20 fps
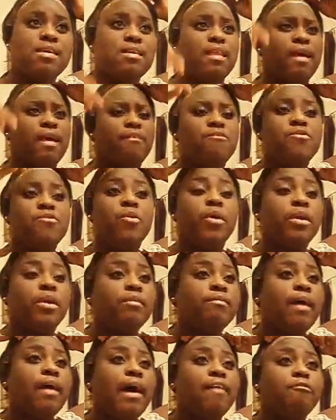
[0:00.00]
like
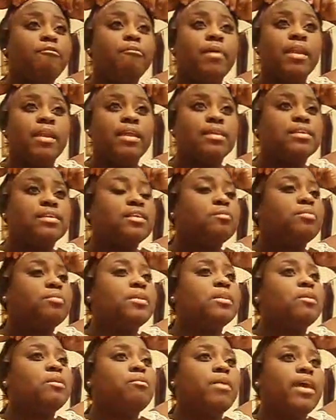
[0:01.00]
45 minutes to
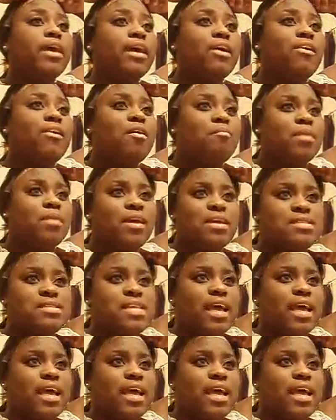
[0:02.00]
put the wig on because